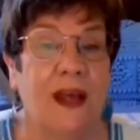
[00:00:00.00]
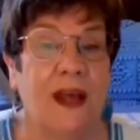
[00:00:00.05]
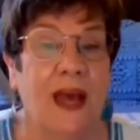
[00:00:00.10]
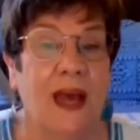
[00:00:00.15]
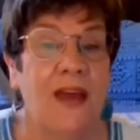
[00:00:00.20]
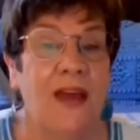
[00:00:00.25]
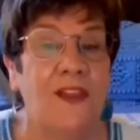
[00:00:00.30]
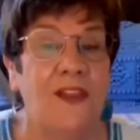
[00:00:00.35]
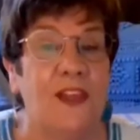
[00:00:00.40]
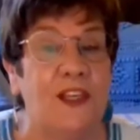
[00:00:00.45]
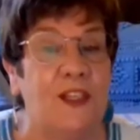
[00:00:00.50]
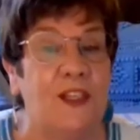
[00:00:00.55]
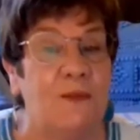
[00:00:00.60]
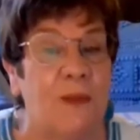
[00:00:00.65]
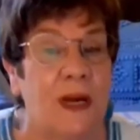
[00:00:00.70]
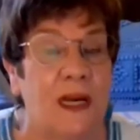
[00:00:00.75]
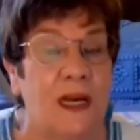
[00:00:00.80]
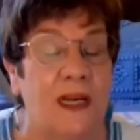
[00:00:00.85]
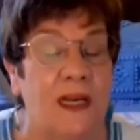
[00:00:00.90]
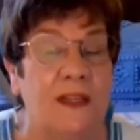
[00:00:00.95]
And this
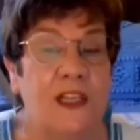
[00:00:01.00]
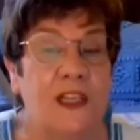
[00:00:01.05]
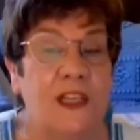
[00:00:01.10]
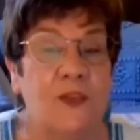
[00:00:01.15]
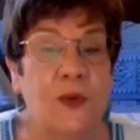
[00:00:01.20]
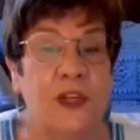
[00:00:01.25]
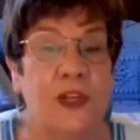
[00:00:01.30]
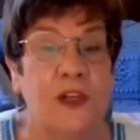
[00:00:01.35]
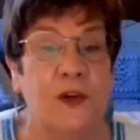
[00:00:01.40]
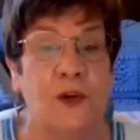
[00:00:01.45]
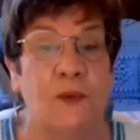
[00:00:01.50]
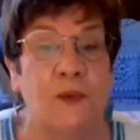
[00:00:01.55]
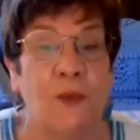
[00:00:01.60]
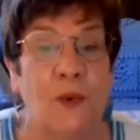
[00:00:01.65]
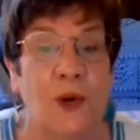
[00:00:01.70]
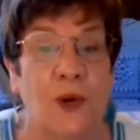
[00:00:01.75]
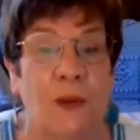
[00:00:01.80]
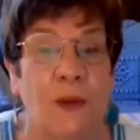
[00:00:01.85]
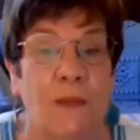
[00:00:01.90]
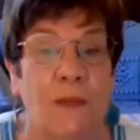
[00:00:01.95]
month, as we learn
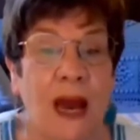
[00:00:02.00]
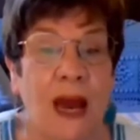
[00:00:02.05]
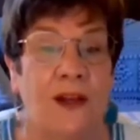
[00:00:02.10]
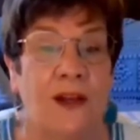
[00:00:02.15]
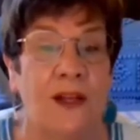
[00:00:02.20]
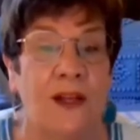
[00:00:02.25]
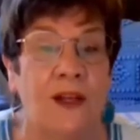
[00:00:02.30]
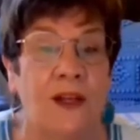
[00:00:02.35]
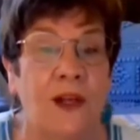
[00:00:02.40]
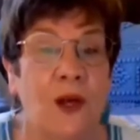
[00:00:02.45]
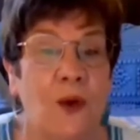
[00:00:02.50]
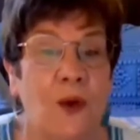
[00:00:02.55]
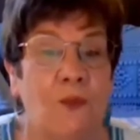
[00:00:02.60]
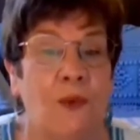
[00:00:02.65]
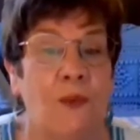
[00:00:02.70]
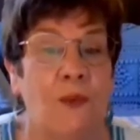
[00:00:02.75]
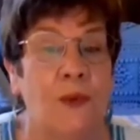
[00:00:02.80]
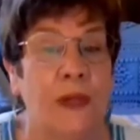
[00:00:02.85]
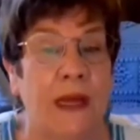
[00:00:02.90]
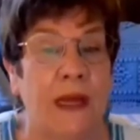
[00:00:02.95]
more about it,
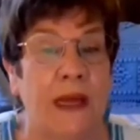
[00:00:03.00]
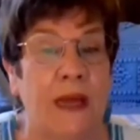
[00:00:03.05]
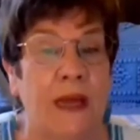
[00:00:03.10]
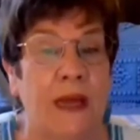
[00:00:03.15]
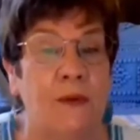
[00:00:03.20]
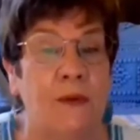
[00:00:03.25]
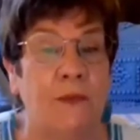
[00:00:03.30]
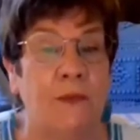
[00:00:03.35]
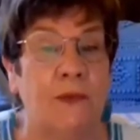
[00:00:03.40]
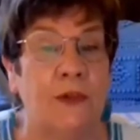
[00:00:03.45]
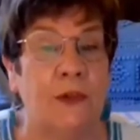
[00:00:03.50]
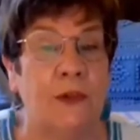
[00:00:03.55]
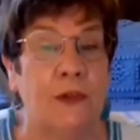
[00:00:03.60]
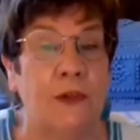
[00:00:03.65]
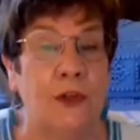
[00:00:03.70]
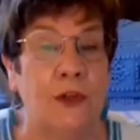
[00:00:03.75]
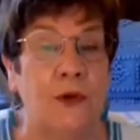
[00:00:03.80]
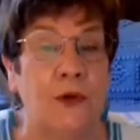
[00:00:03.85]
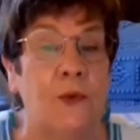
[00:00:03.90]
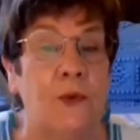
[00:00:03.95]
we will
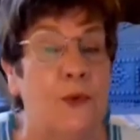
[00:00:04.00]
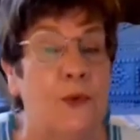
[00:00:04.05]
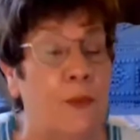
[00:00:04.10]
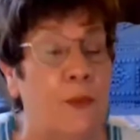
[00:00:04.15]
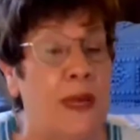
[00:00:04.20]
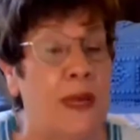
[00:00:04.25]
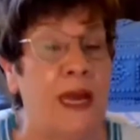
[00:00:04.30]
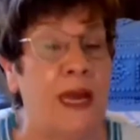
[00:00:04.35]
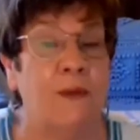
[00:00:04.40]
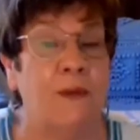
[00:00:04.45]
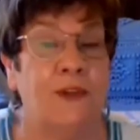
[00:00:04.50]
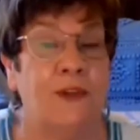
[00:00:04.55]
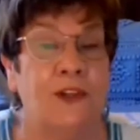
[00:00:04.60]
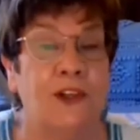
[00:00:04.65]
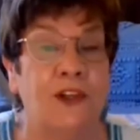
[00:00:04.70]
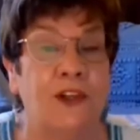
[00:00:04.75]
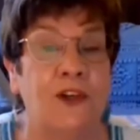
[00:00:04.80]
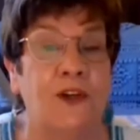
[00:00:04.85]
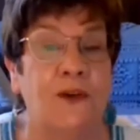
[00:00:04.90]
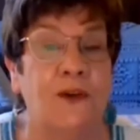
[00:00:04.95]
be able to
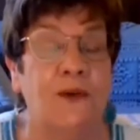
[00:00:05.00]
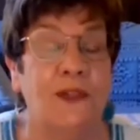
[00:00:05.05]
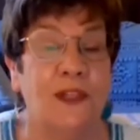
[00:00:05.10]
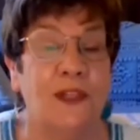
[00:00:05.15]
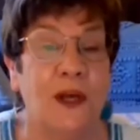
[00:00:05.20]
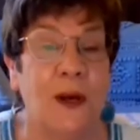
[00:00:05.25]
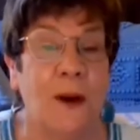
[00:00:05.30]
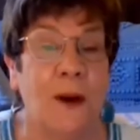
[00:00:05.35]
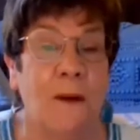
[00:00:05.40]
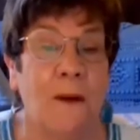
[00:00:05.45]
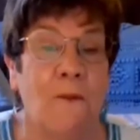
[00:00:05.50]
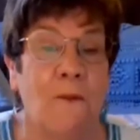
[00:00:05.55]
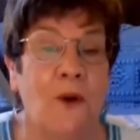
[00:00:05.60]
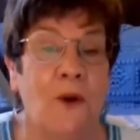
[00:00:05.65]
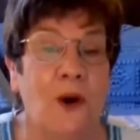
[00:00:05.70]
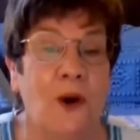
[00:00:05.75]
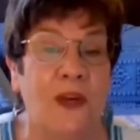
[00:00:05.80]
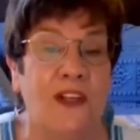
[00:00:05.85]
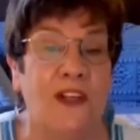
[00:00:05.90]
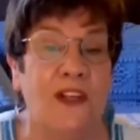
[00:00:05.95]
use
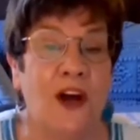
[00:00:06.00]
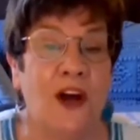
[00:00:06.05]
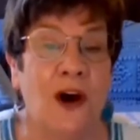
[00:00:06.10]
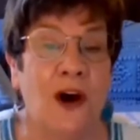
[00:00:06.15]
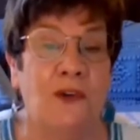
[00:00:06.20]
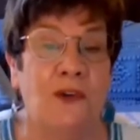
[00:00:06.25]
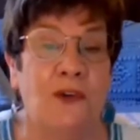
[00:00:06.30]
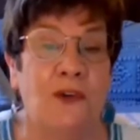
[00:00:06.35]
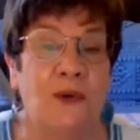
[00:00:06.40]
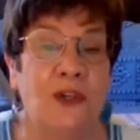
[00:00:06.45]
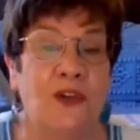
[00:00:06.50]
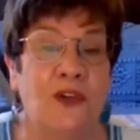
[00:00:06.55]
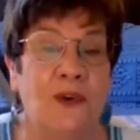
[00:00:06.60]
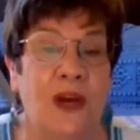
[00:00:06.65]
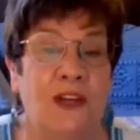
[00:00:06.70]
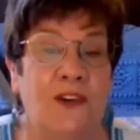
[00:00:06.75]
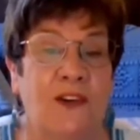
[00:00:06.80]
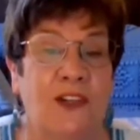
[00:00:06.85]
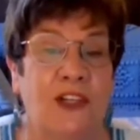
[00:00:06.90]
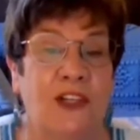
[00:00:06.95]
what we know to a
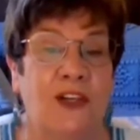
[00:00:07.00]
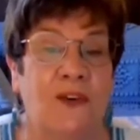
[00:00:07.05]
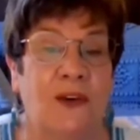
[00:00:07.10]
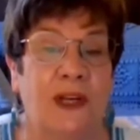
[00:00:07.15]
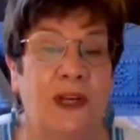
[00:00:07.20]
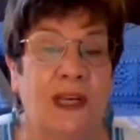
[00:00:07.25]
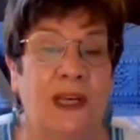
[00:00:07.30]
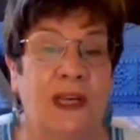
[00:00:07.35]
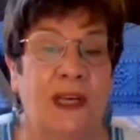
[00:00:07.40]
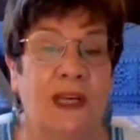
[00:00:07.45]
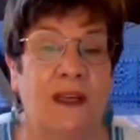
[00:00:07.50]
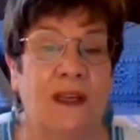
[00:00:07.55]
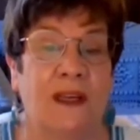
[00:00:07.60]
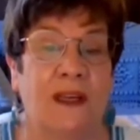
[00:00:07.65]
greater degree,